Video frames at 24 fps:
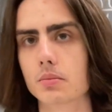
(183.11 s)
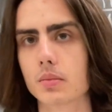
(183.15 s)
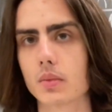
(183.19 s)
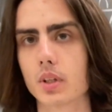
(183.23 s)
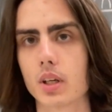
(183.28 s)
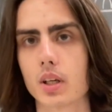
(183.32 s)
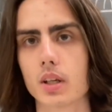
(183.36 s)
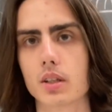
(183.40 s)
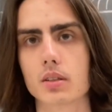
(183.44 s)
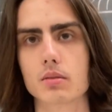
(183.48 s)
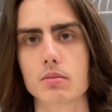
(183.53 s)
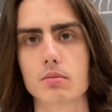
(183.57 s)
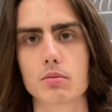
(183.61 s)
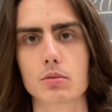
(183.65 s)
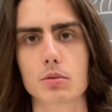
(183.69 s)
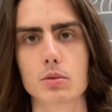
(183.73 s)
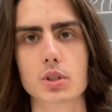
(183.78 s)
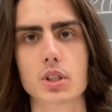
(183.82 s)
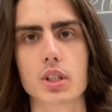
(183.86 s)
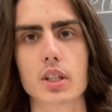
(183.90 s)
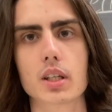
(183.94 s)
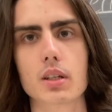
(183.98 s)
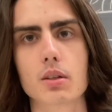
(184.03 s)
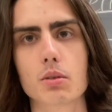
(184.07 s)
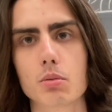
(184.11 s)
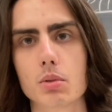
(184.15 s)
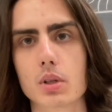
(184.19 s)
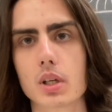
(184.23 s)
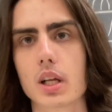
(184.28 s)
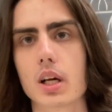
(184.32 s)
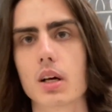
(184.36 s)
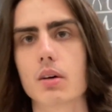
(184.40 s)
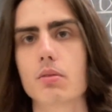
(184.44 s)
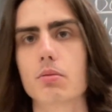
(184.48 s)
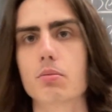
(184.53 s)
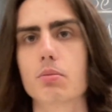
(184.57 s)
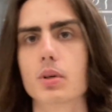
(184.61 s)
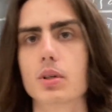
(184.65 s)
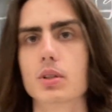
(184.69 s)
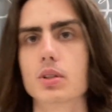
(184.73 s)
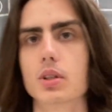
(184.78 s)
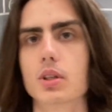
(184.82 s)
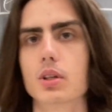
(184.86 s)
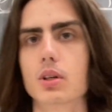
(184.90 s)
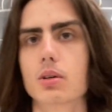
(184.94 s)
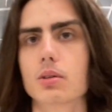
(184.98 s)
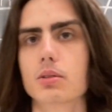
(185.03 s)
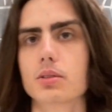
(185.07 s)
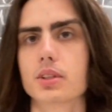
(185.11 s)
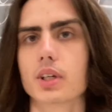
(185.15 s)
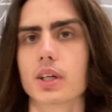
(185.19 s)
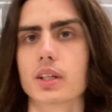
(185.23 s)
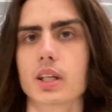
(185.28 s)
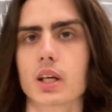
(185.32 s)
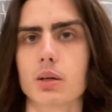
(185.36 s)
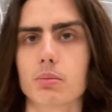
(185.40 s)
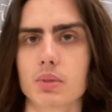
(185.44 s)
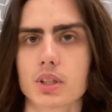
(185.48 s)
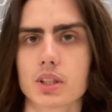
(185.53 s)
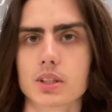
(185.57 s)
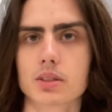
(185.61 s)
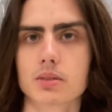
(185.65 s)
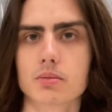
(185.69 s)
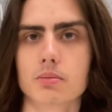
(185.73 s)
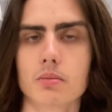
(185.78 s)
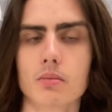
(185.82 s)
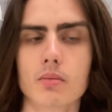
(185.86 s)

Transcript: and they will have particular dynamics.